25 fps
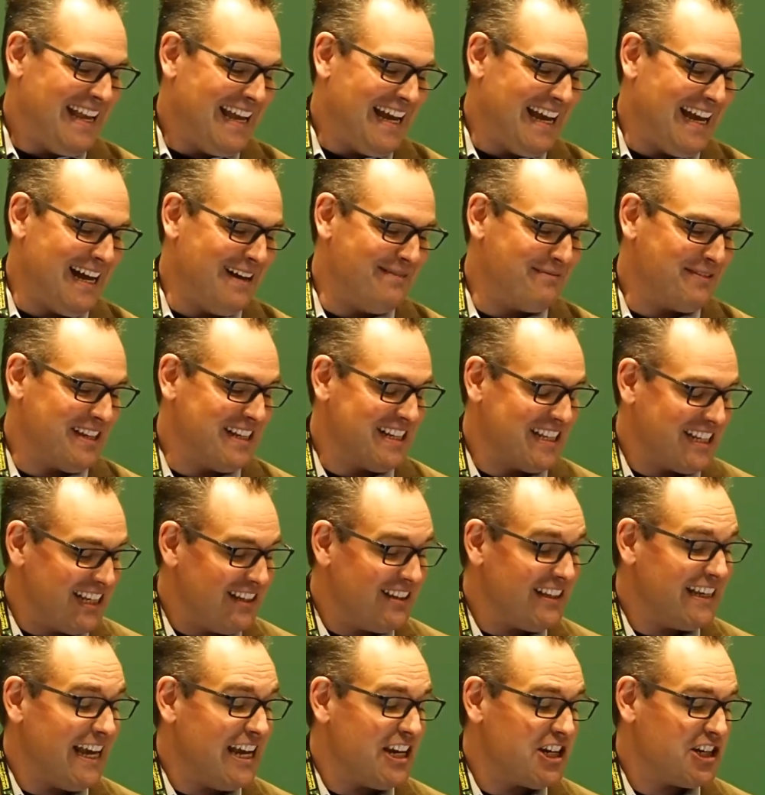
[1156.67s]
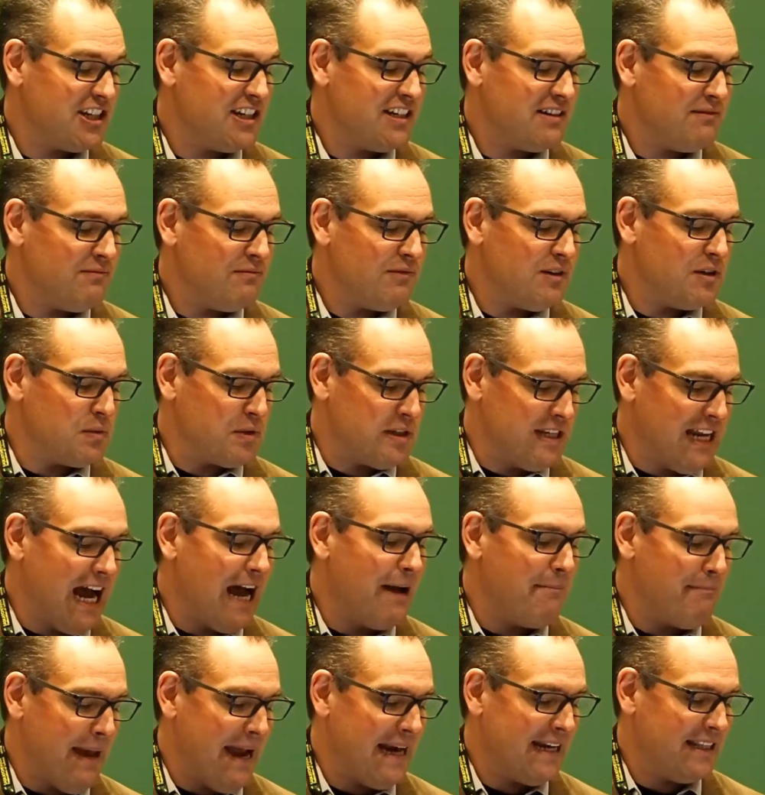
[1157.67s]
Conciliation, it was
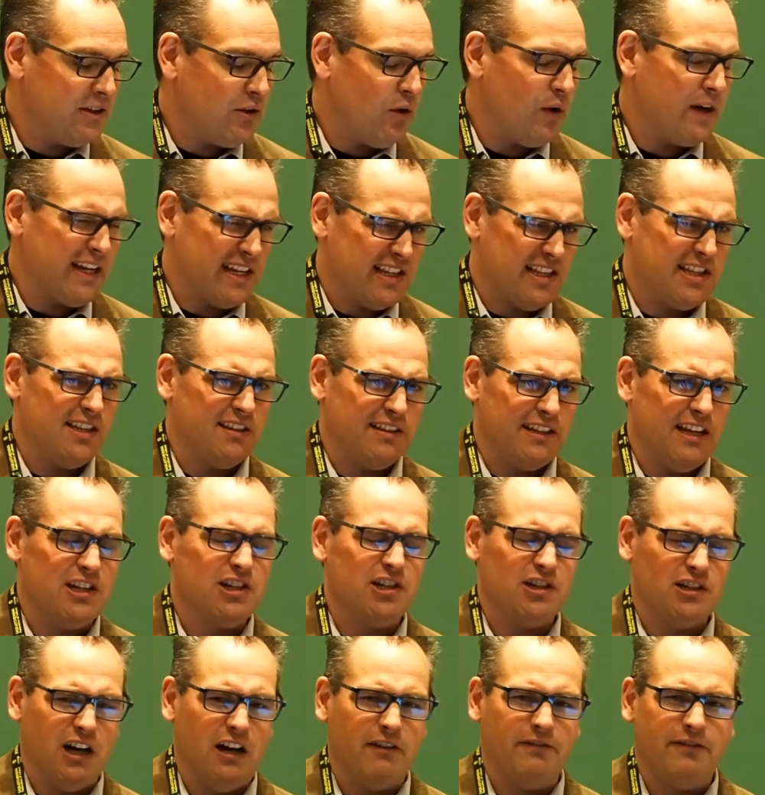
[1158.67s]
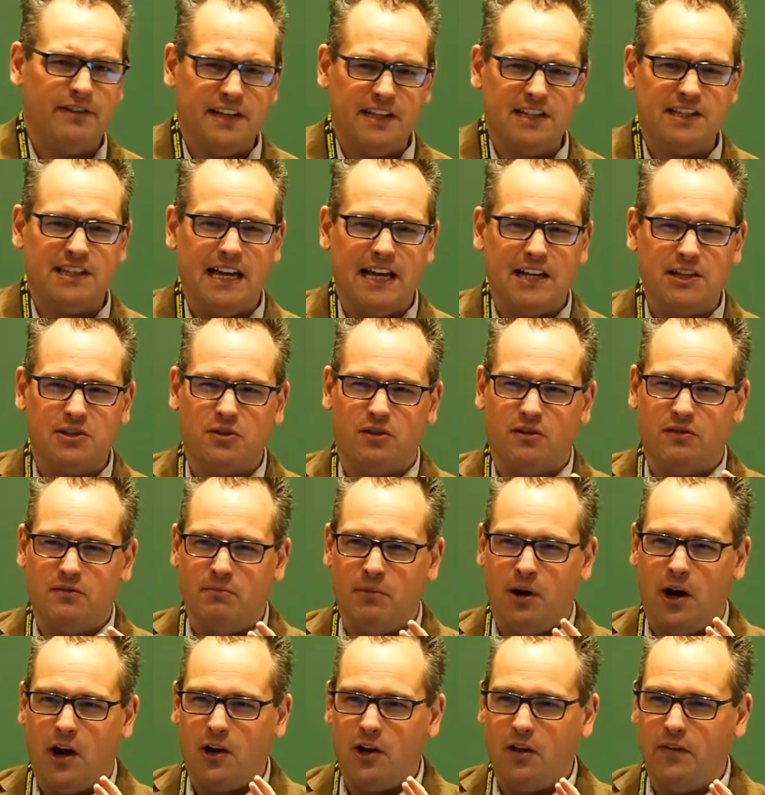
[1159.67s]
not mandatory, and conciliation often is that sort of
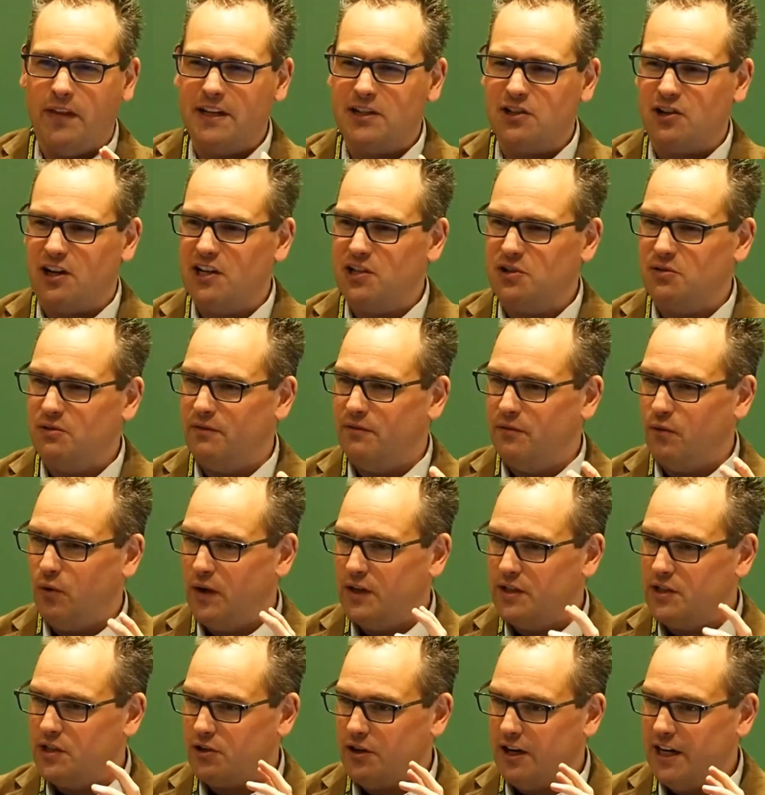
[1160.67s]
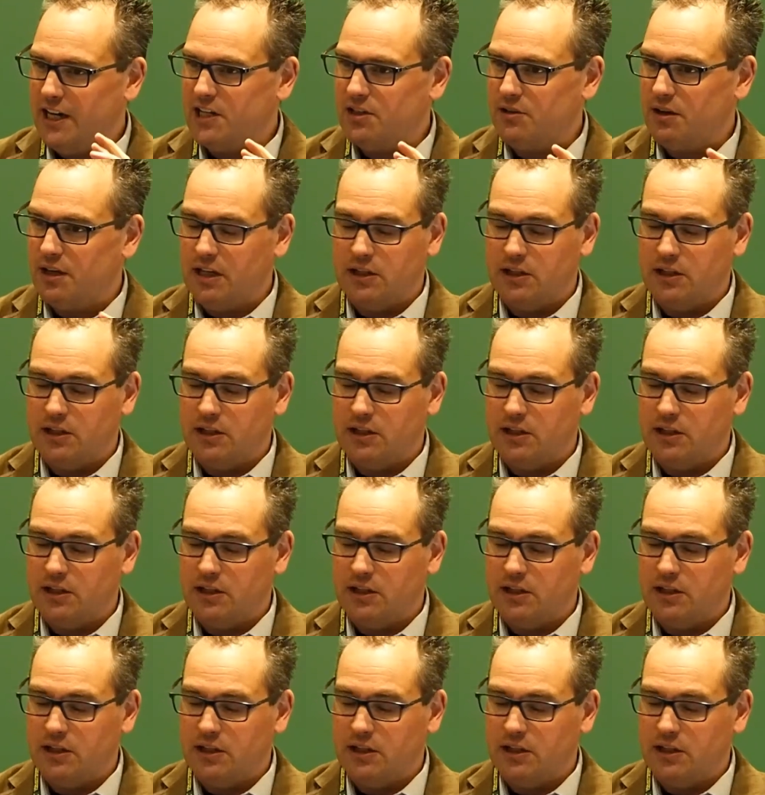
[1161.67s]
model that tries to avoid strikes.